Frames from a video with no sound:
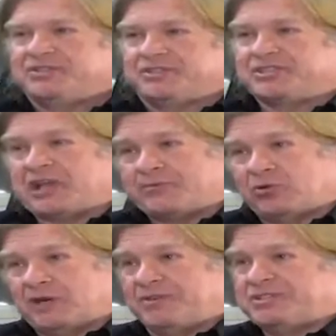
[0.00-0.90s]
to the stable
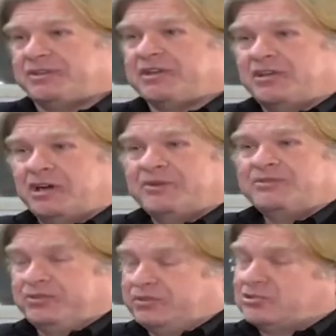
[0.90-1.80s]
reference are the
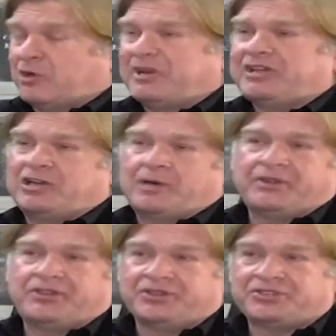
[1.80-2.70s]
carbon, commonly
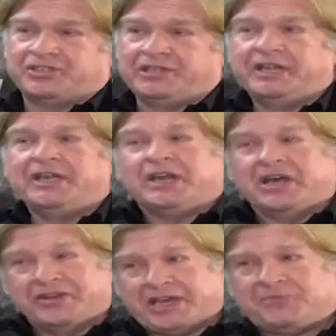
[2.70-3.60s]
carbon-13,
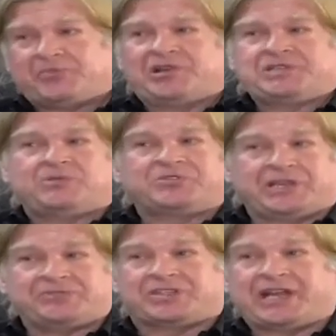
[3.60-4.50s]
and that in principle
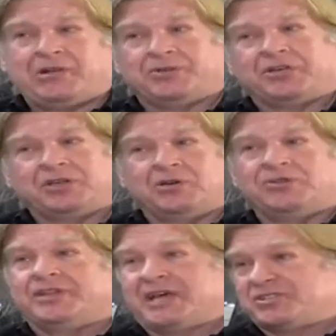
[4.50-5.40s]
tells us how long ago
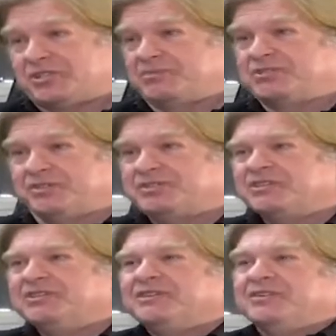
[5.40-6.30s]
that substance
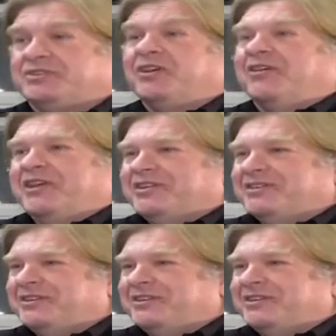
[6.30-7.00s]
died.